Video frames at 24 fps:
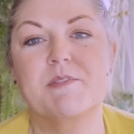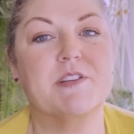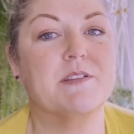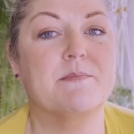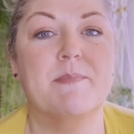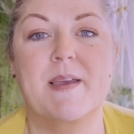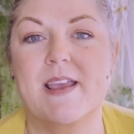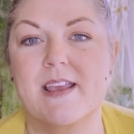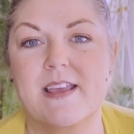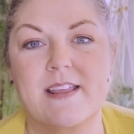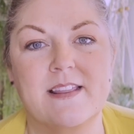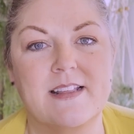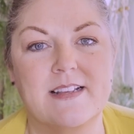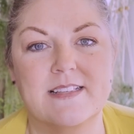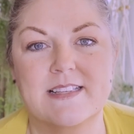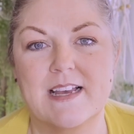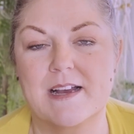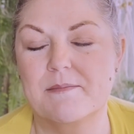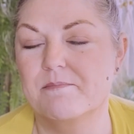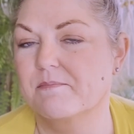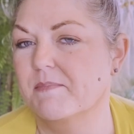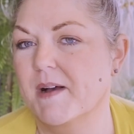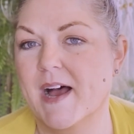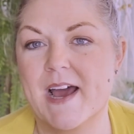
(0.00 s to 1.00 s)
just making these
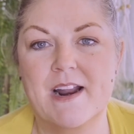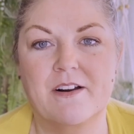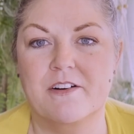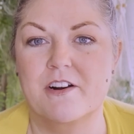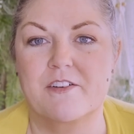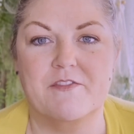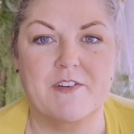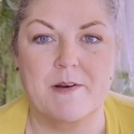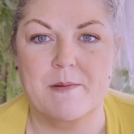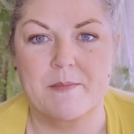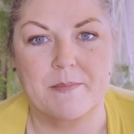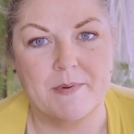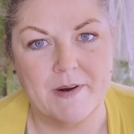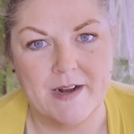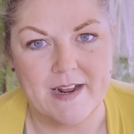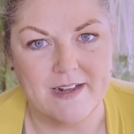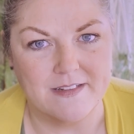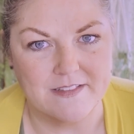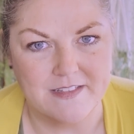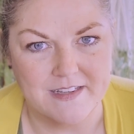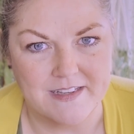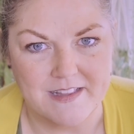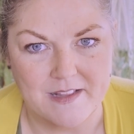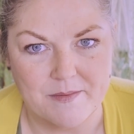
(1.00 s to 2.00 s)
up. I don't know if I'm
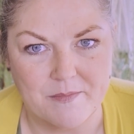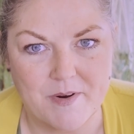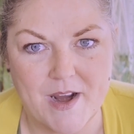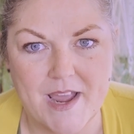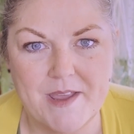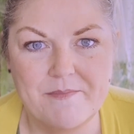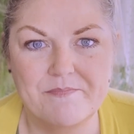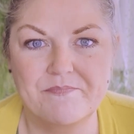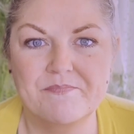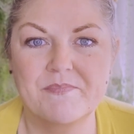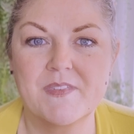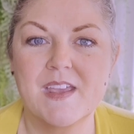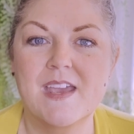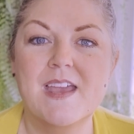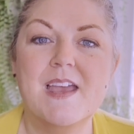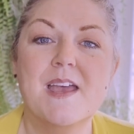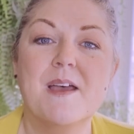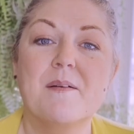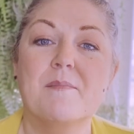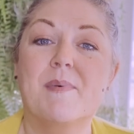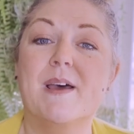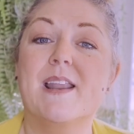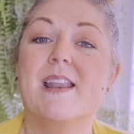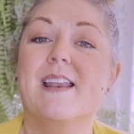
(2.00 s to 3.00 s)
pronouncing them right.
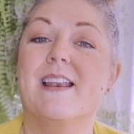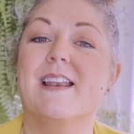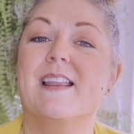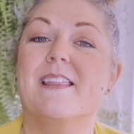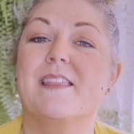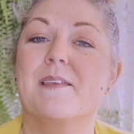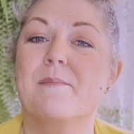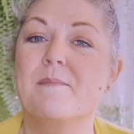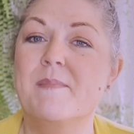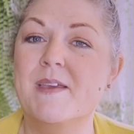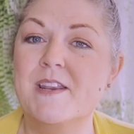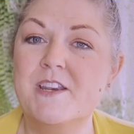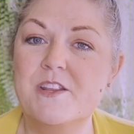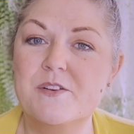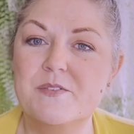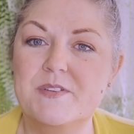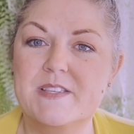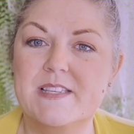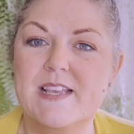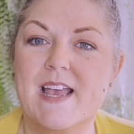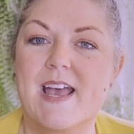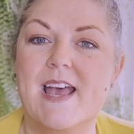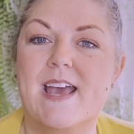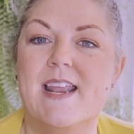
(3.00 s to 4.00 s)
But the menu
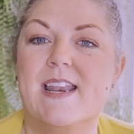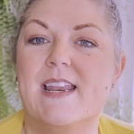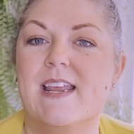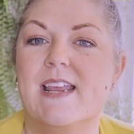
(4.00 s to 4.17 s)
said